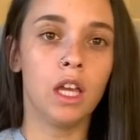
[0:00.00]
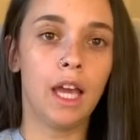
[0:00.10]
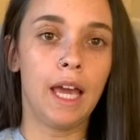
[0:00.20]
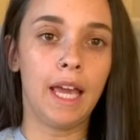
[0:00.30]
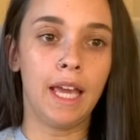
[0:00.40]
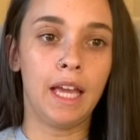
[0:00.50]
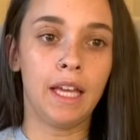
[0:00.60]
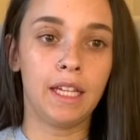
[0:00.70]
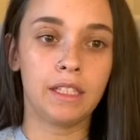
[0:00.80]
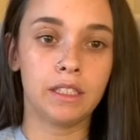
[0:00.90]

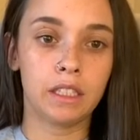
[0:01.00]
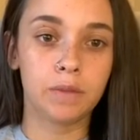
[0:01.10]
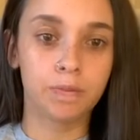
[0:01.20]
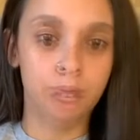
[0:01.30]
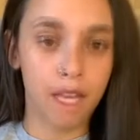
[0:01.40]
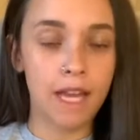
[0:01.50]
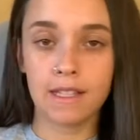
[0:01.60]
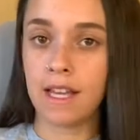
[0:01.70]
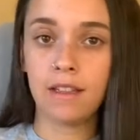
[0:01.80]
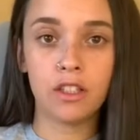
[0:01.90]
And like I
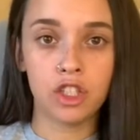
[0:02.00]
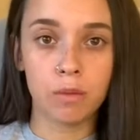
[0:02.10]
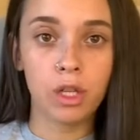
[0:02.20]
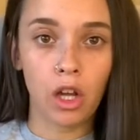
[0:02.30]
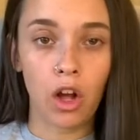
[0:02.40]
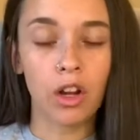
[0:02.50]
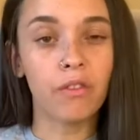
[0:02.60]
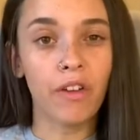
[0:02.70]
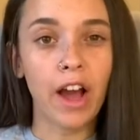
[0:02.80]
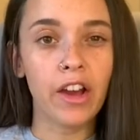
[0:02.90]
said, the chimney caught on
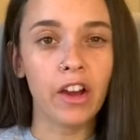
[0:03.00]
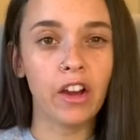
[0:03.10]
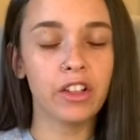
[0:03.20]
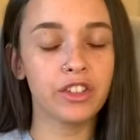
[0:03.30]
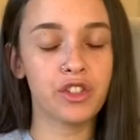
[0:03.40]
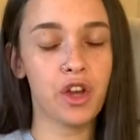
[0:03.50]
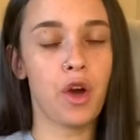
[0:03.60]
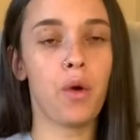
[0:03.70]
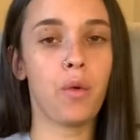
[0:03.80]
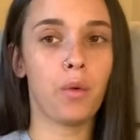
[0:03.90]
fire.
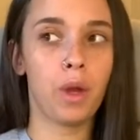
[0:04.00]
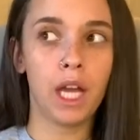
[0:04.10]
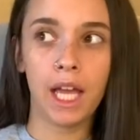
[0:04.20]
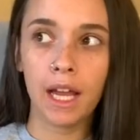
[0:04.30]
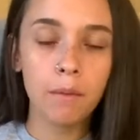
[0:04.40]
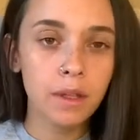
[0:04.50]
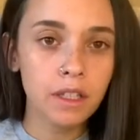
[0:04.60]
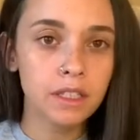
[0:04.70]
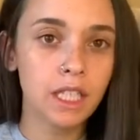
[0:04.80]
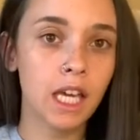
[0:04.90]
So
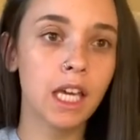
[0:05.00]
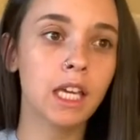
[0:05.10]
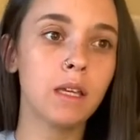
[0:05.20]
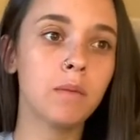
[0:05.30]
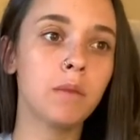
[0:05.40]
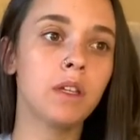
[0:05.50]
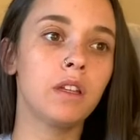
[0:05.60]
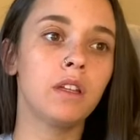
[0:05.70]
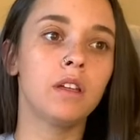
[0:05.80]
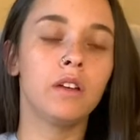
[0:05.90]
ambulance came,
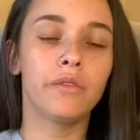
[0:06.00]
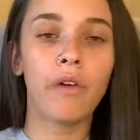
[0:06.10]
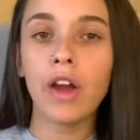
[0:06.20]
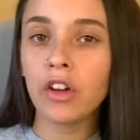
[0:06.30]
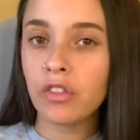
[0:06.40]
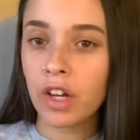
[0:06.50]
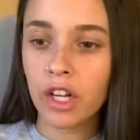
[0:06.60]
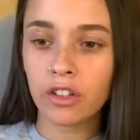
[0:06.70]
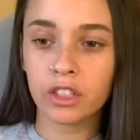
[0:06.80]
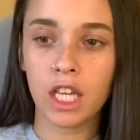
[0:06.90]

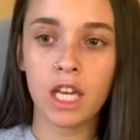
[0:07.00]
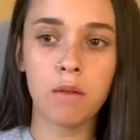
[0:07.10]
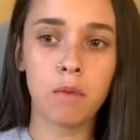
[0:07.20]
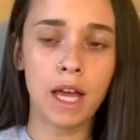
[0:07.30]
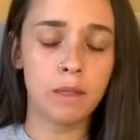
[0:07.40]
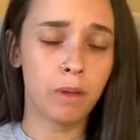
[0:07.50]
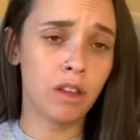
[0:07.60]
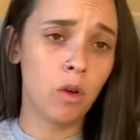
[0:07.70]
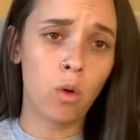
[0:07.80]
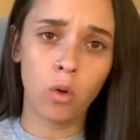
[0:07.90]
firefighters came. I spent the
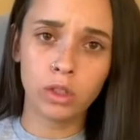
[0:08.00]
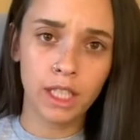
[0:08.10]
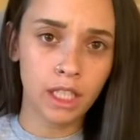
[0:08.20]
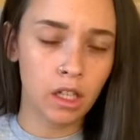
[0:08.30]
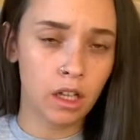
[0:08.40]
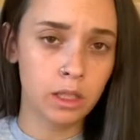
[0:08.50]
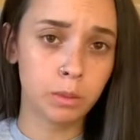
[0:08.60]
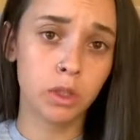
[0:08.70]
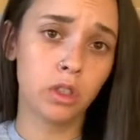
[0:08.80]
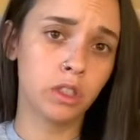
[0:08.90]
whole day in the
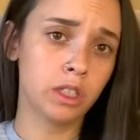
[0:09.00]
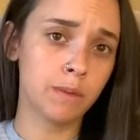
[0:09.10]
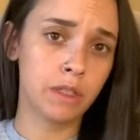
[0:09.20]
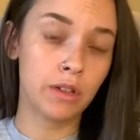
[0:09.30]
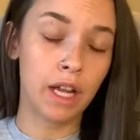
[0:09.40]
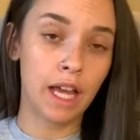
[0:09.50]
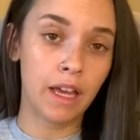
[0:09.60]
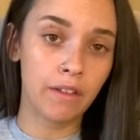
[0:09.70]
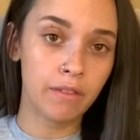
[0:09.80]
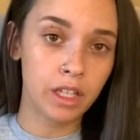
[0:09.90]
hospital hooked up to an
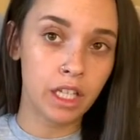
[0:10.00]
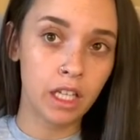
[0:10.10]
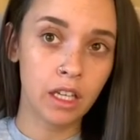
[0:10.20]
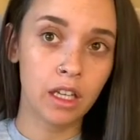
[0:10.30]
IV.